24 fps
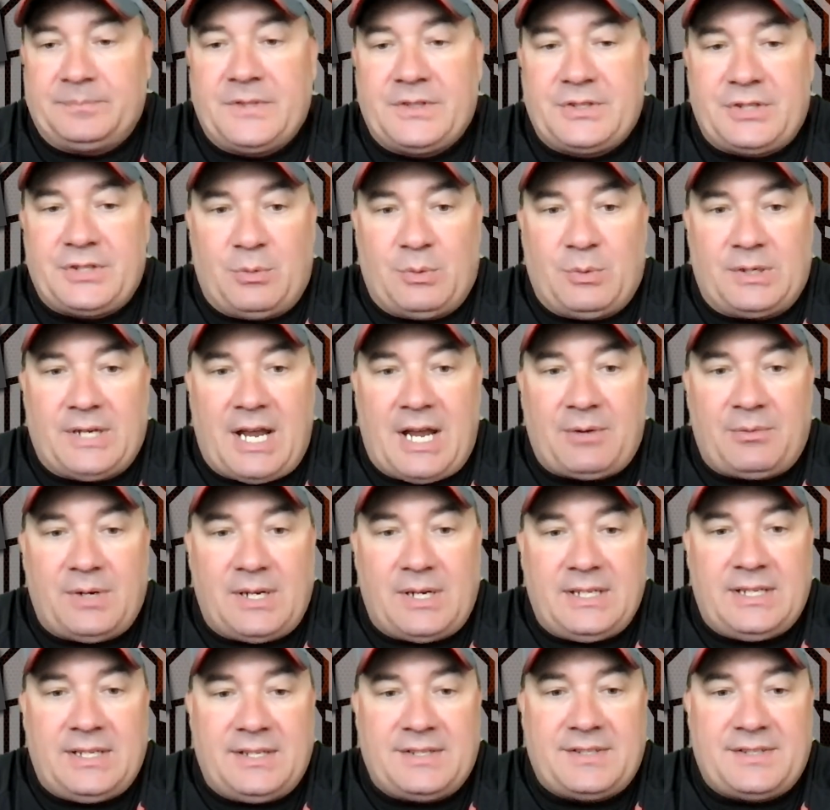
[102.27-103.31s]
So we're not
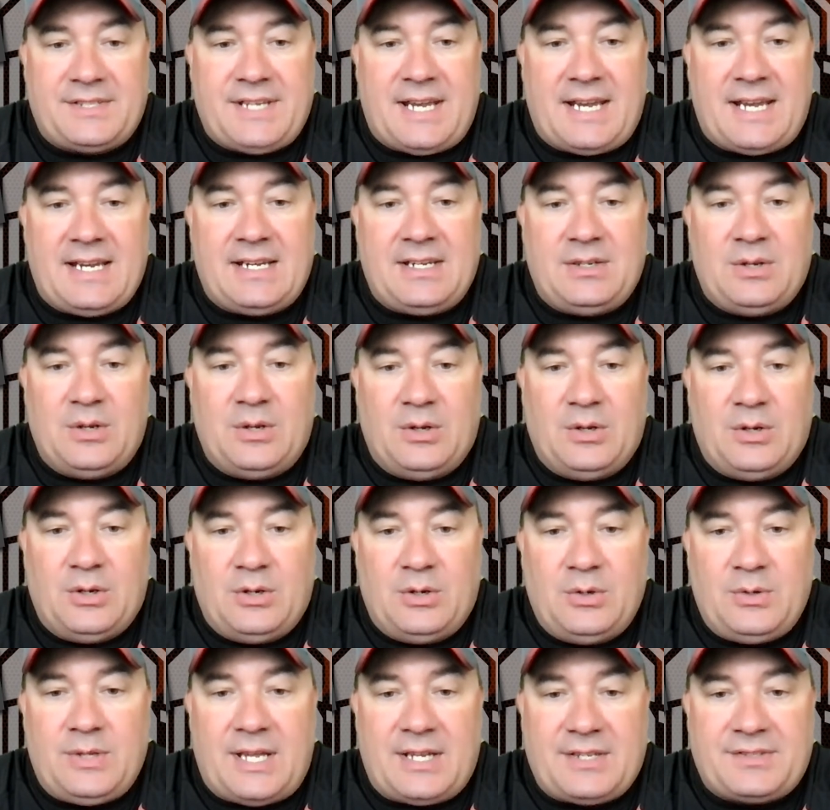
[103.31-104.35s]
ready to say
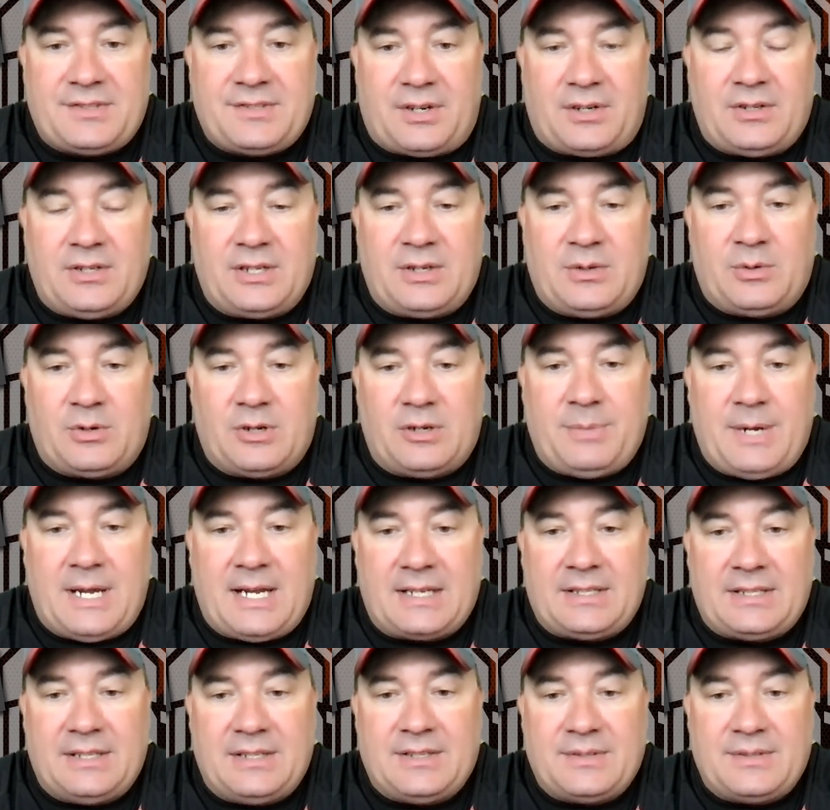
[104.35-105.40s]
who that starting
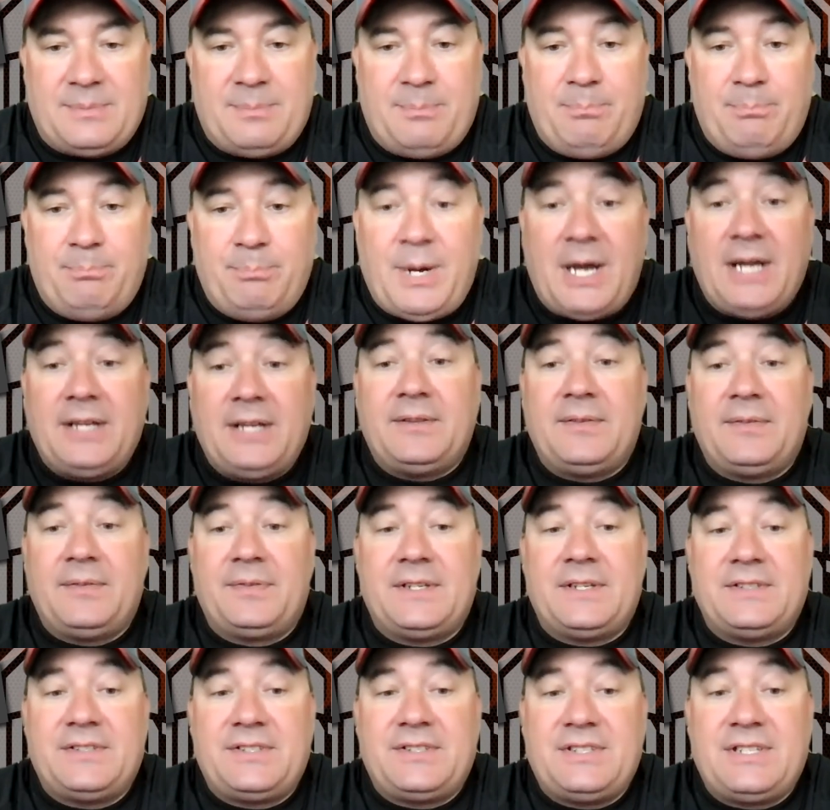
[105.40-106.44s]
quarterback is, but
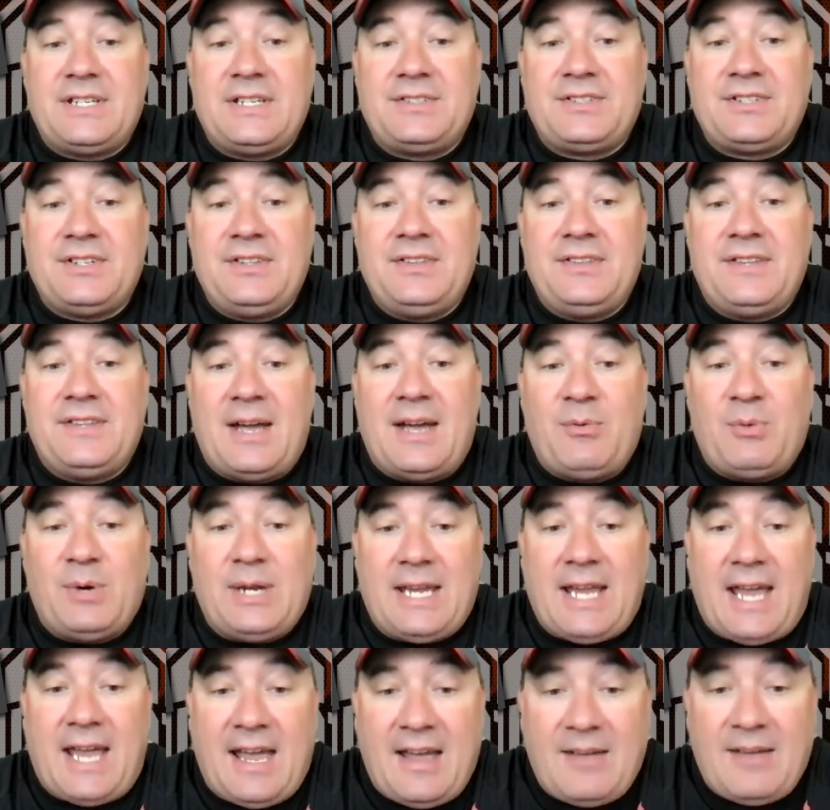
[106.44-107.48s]
the decision that
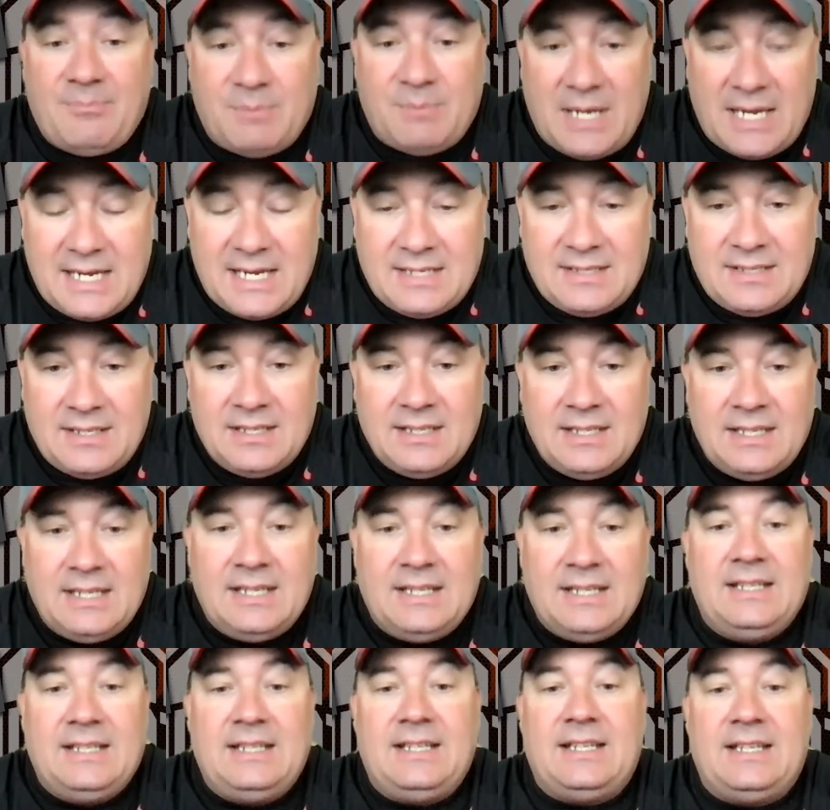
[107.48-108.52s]
we have made
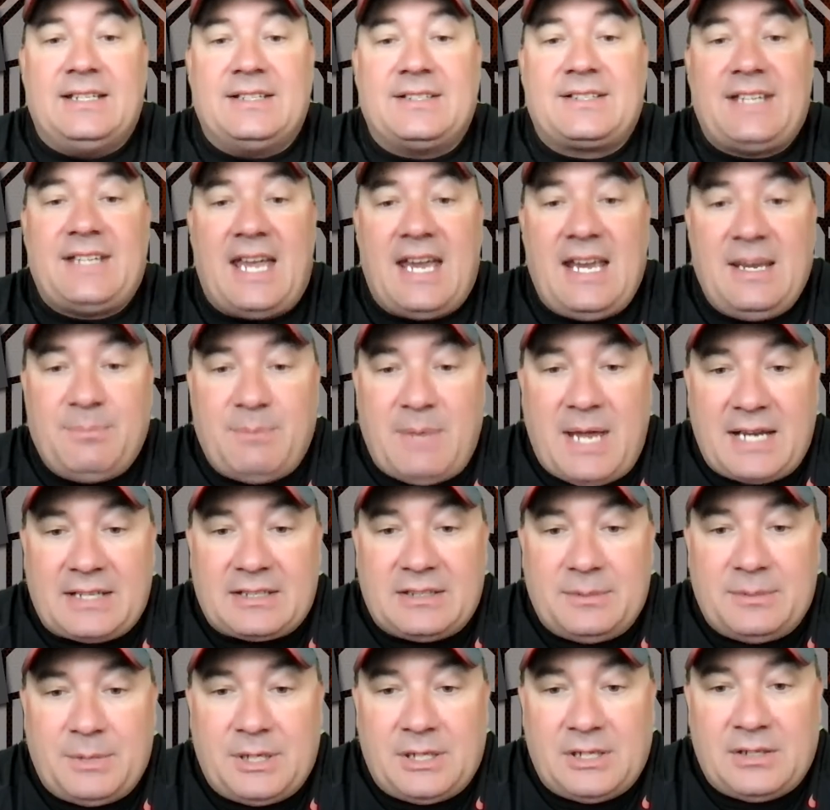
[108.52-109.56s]
is Cade
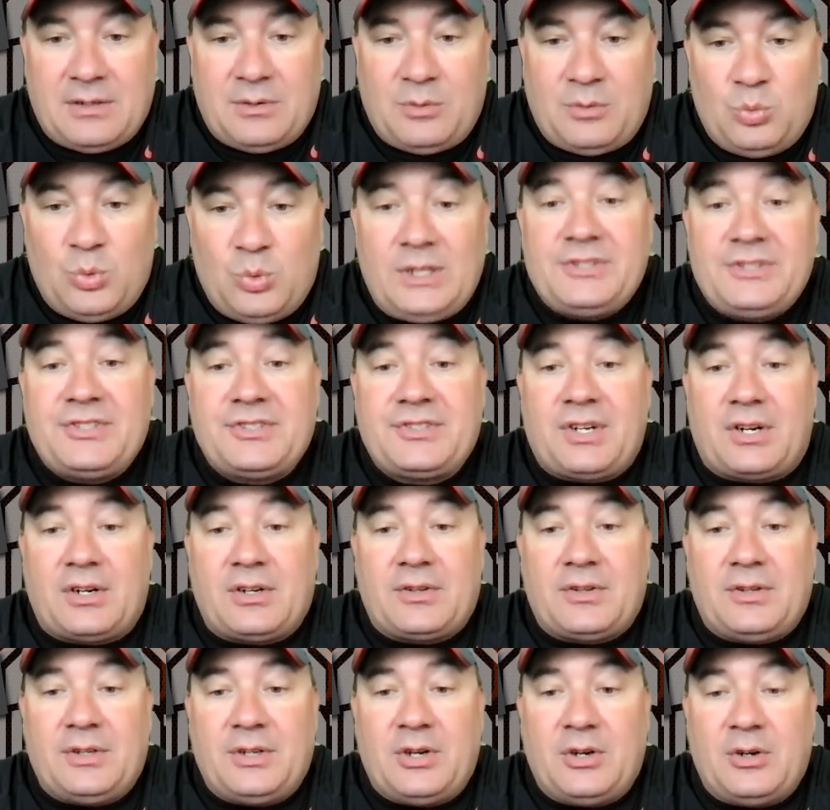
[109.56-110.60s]
McNamara will
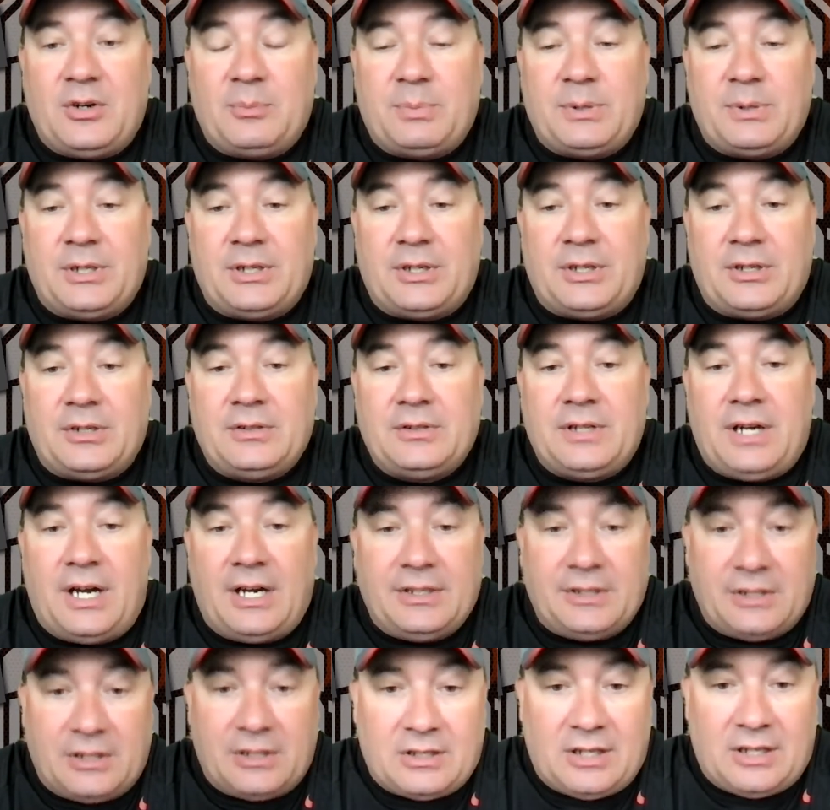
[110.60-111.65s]
start the opener,
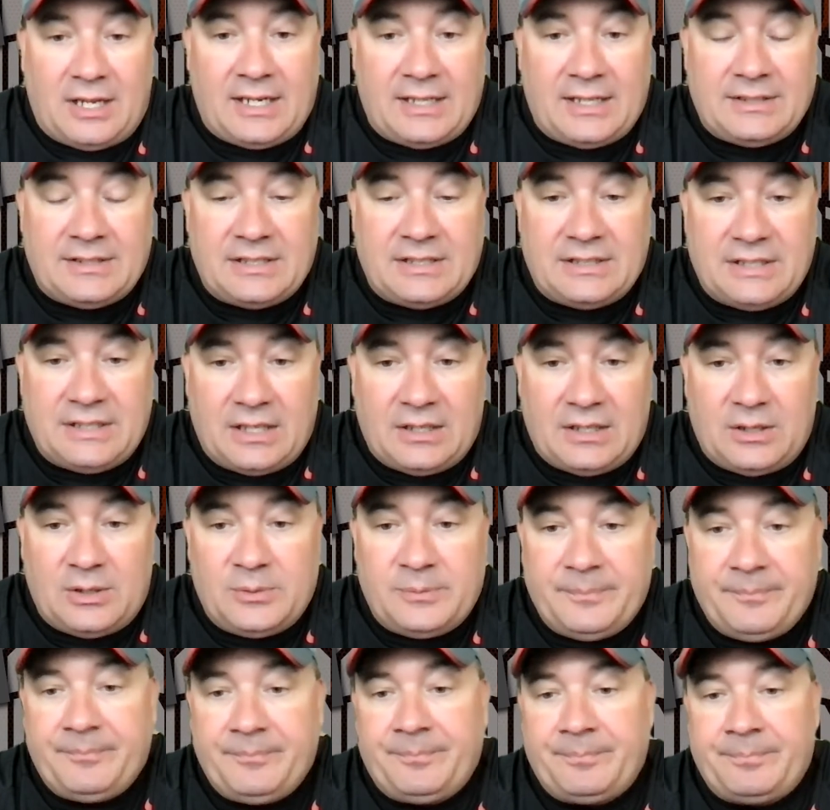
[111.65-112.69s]
underlined in
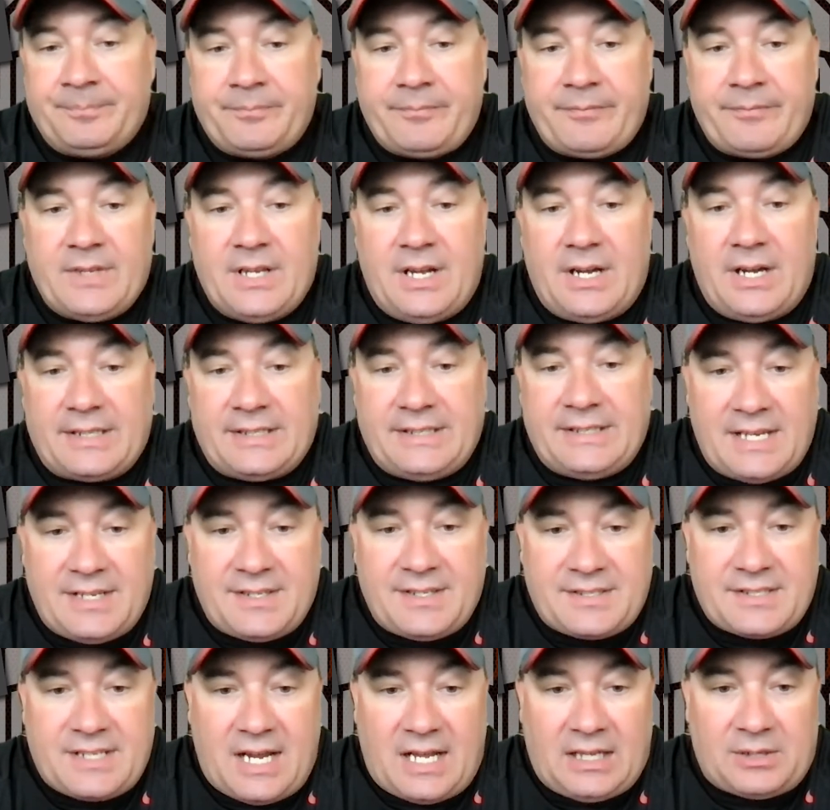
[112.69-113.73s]
yellow,
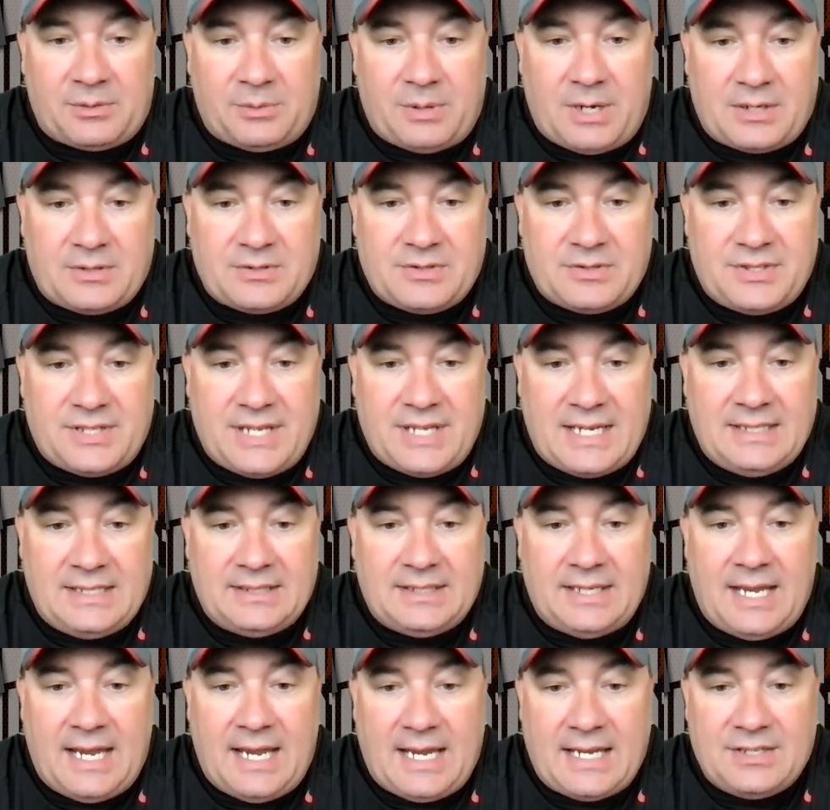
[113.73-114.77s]
against Colorado State,
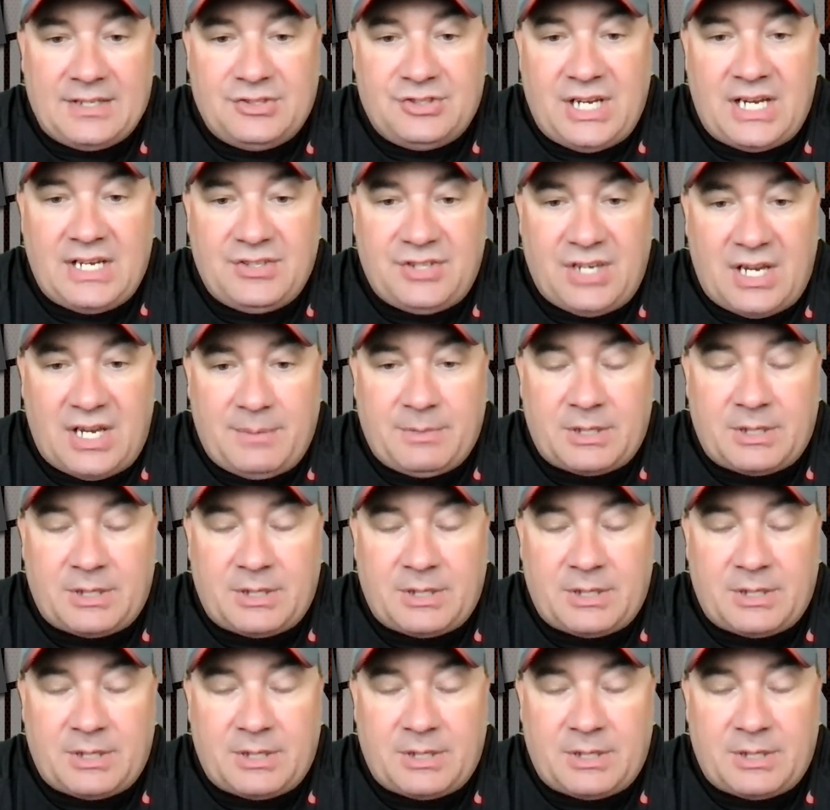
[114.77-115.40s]
and J.J.